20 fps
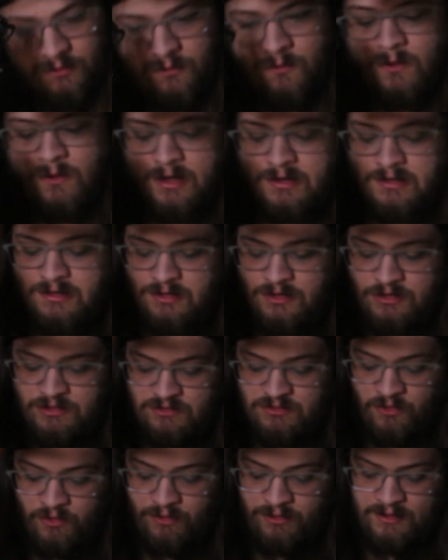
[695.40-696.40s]
Granted,
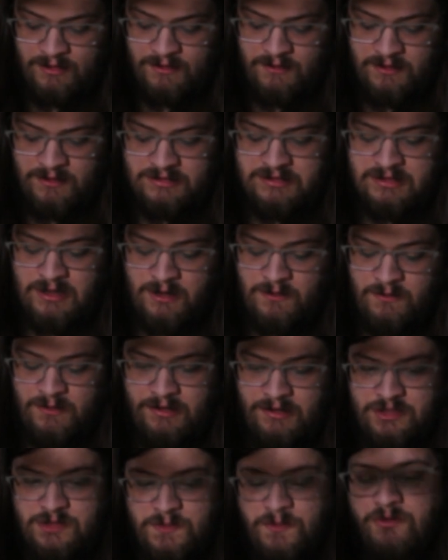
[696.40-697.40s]
this whole area is not
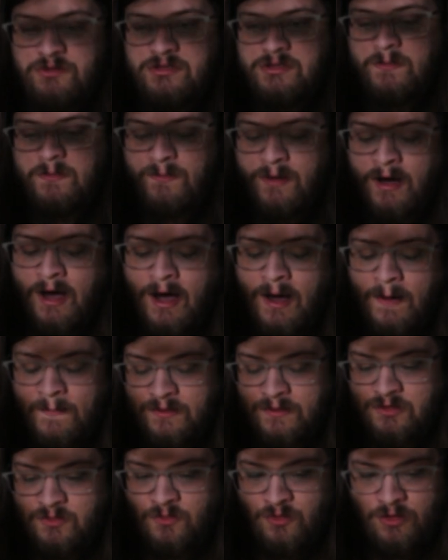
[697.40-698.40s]
really supposed to
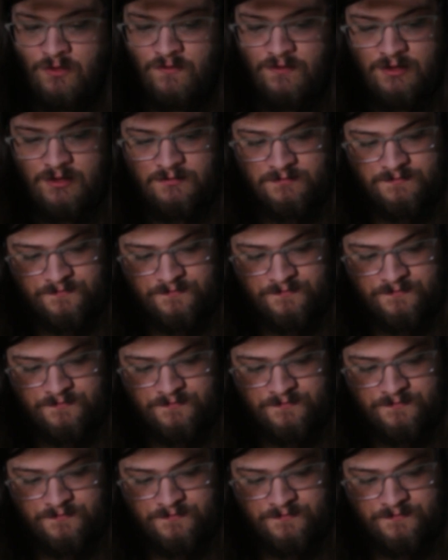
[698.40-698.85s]
pop, it's more of a